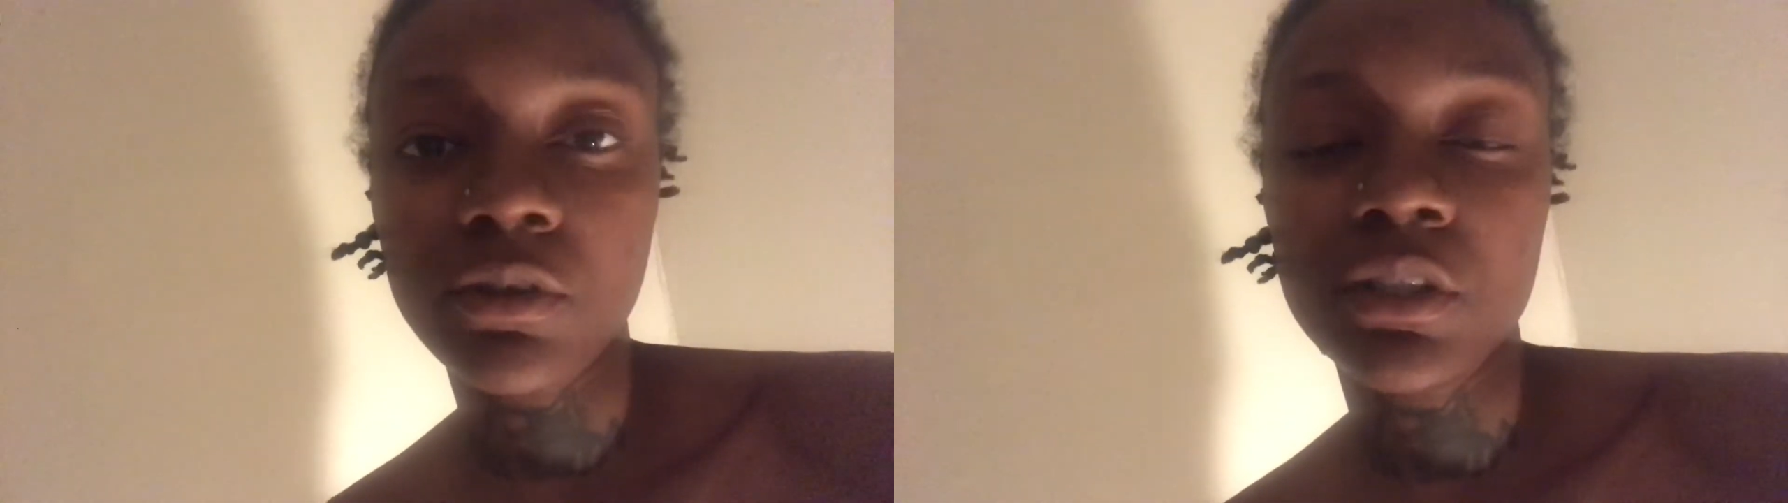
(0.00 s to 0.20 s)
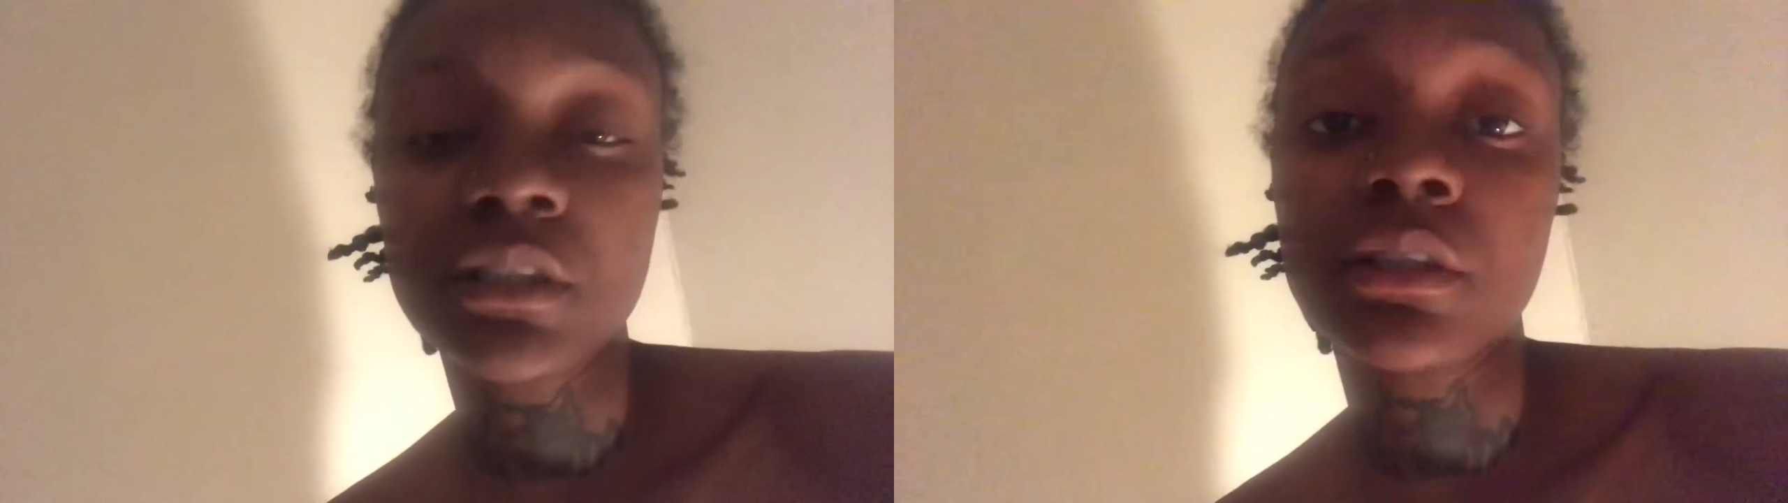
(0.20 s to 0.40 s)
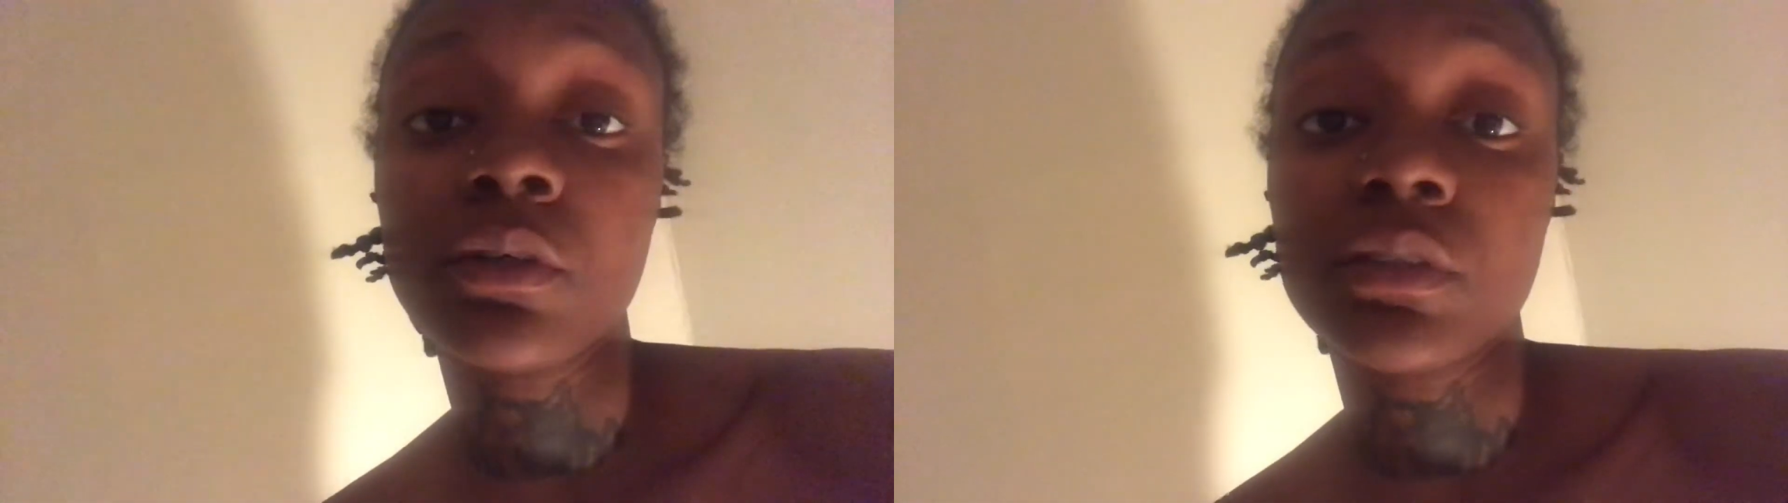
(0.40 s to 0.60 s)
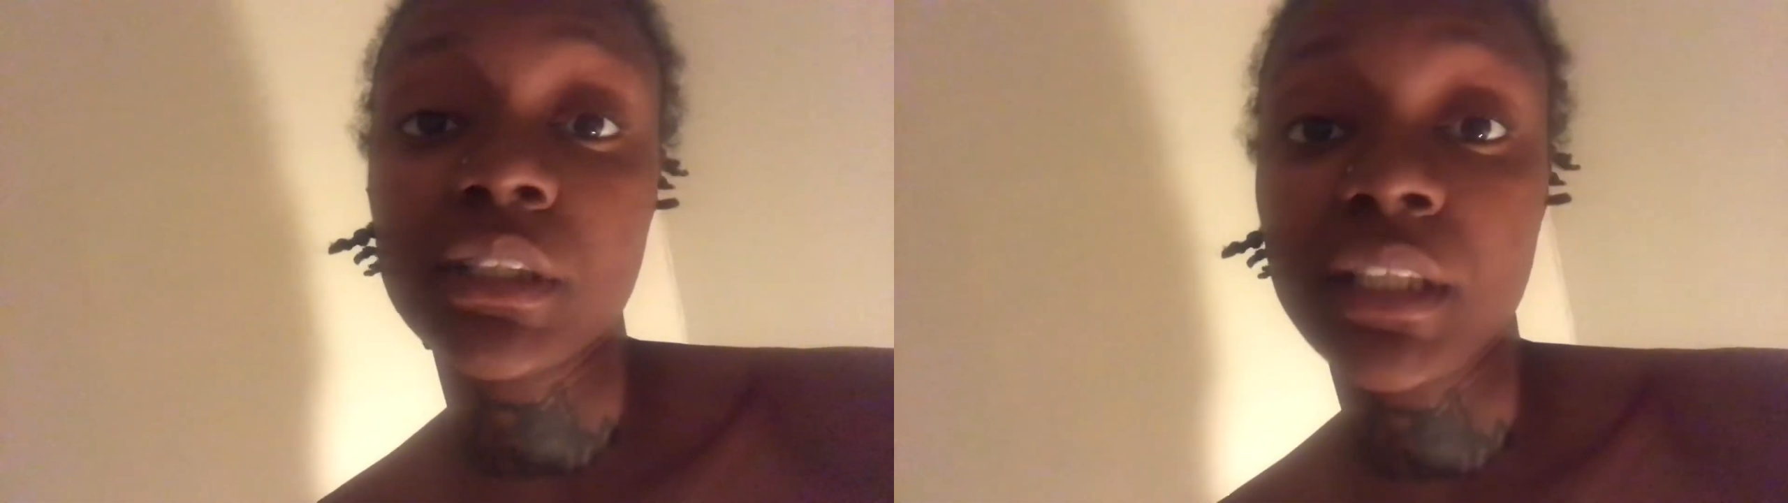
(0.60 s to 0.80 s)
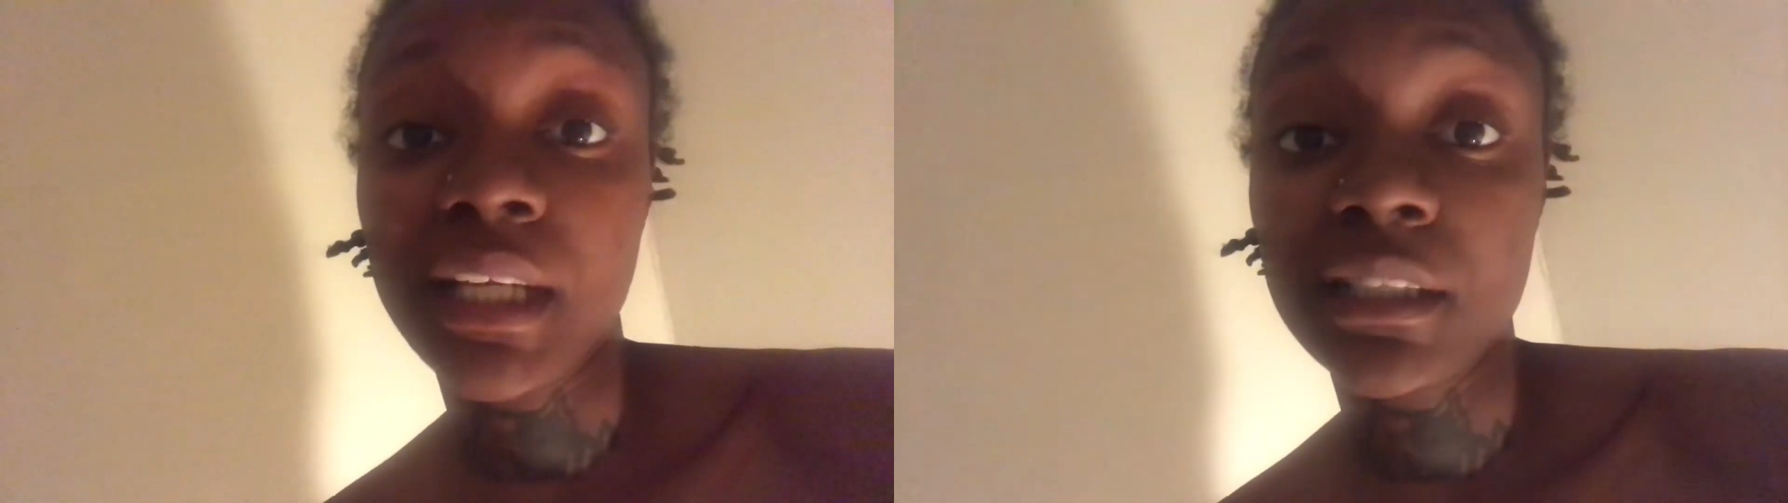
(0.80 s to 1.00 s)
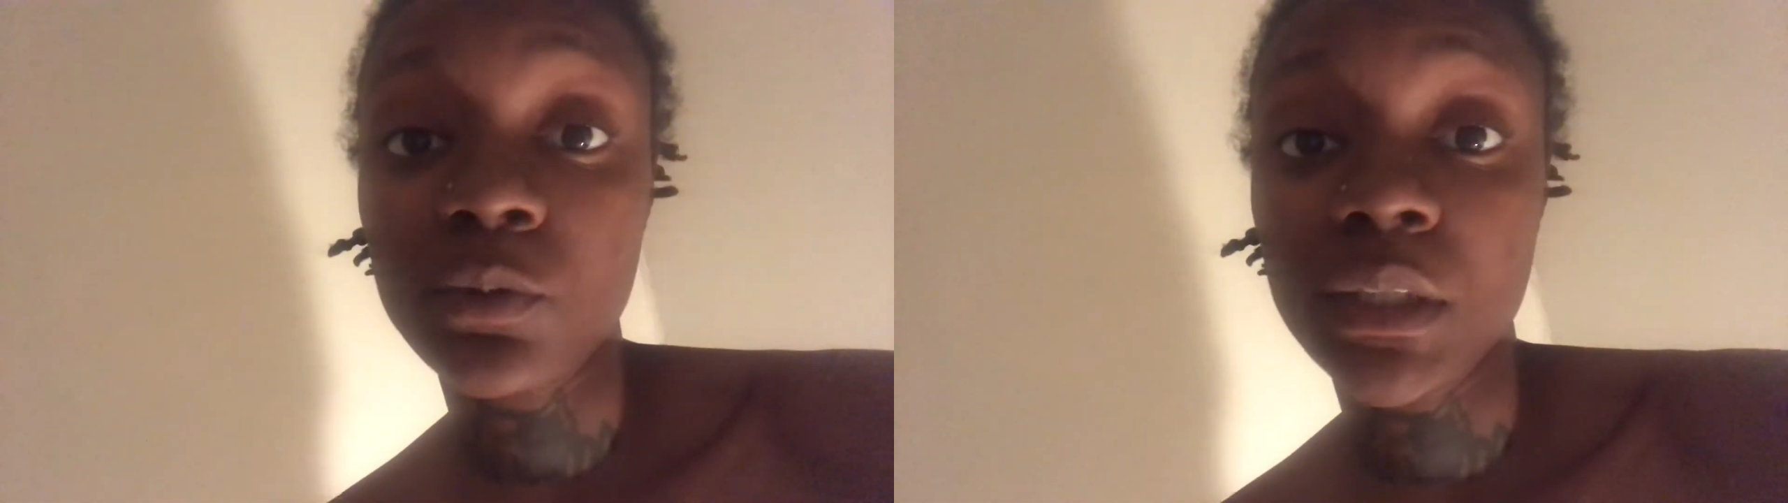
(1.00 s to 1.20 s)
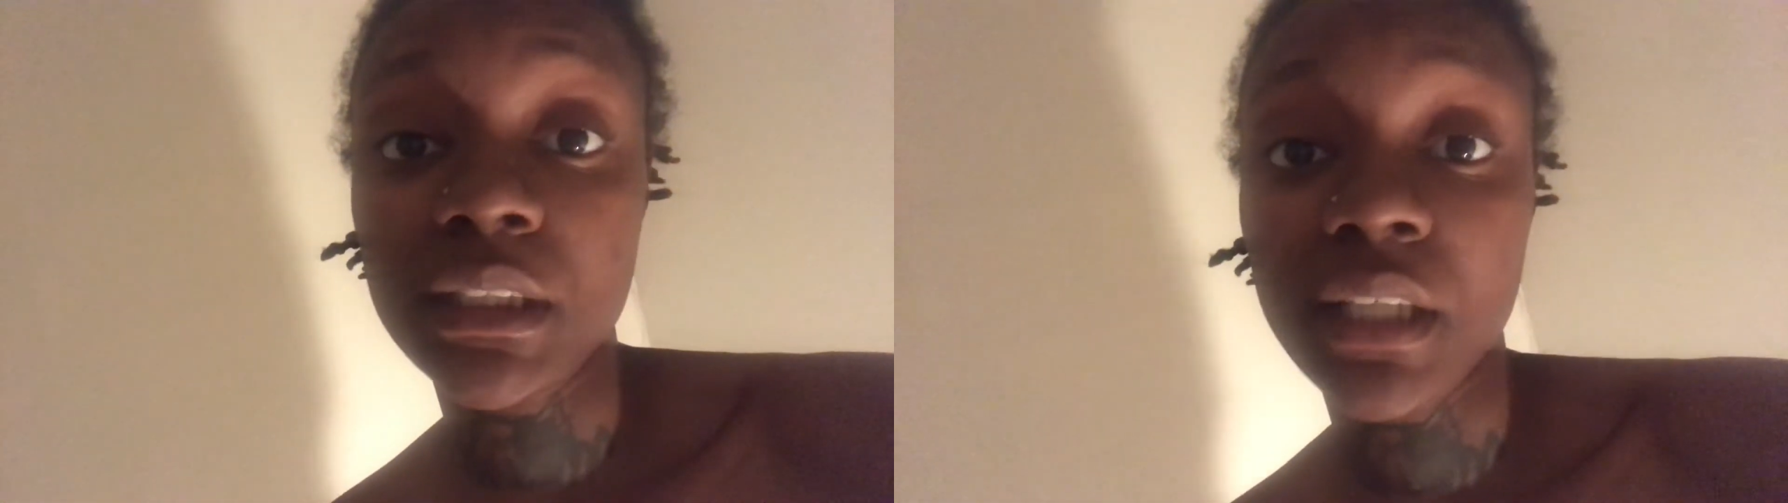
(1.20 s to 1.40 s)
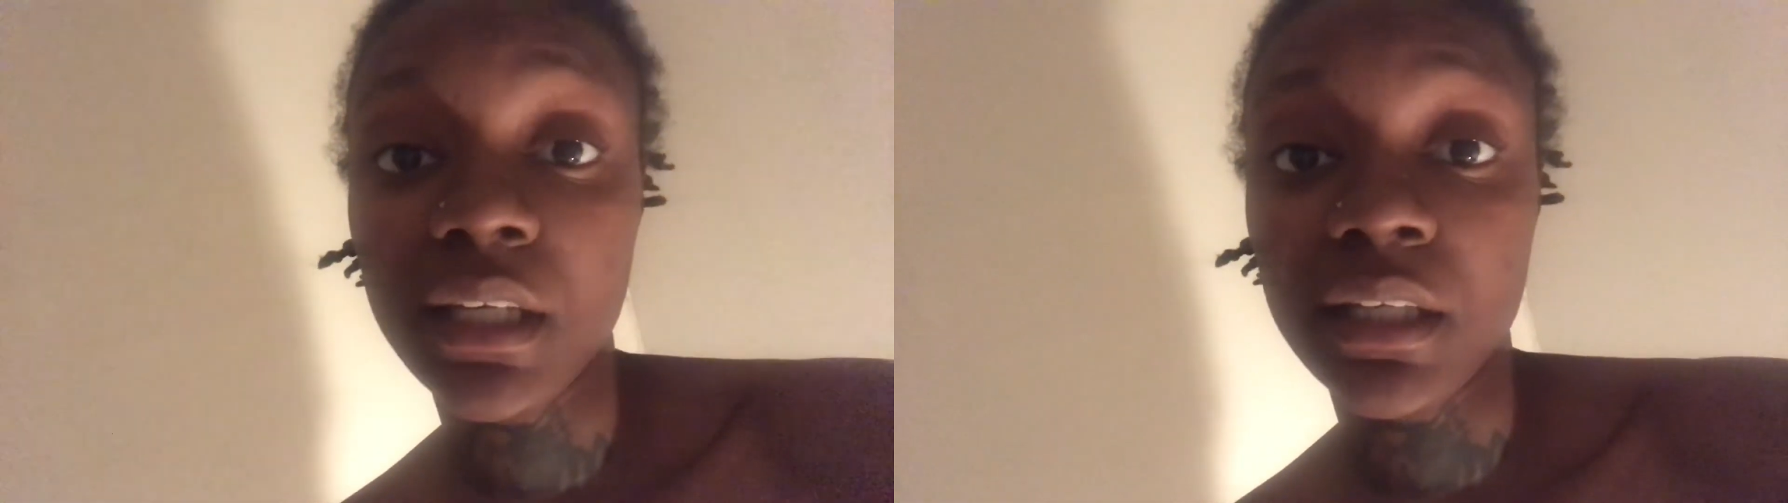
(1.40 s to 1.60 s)
So it's next week
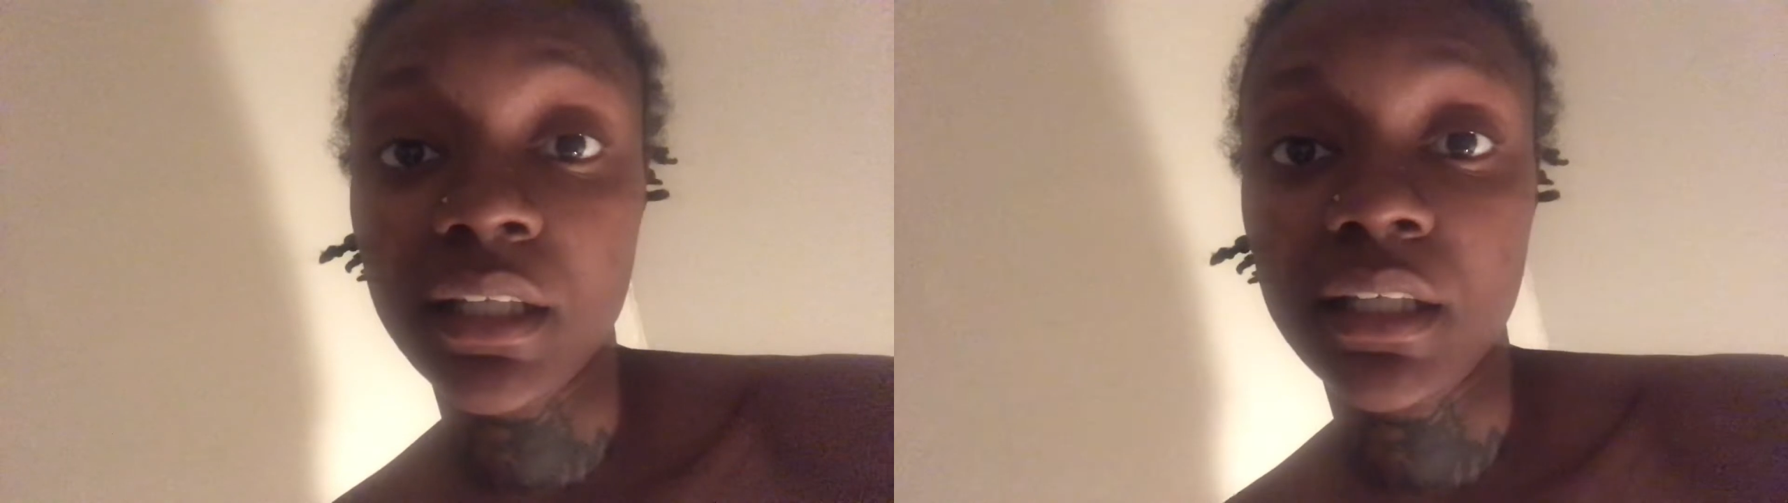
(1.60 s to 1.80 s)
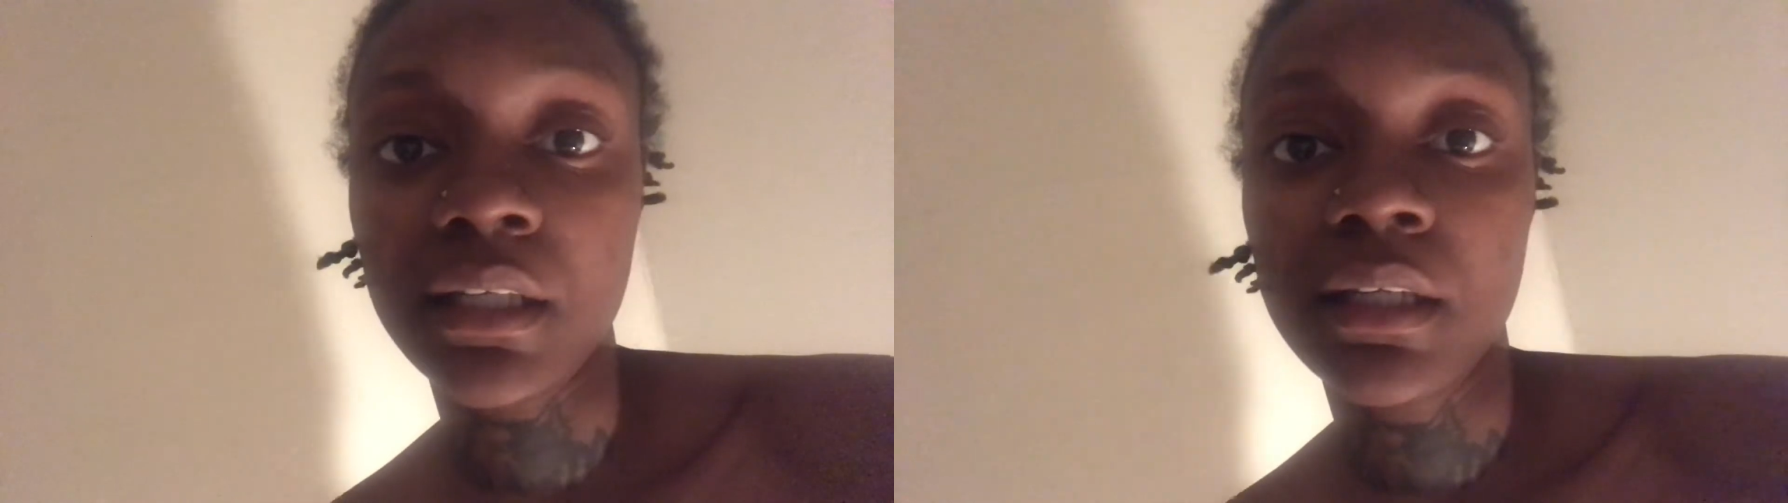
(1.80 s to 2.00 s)
Saturday.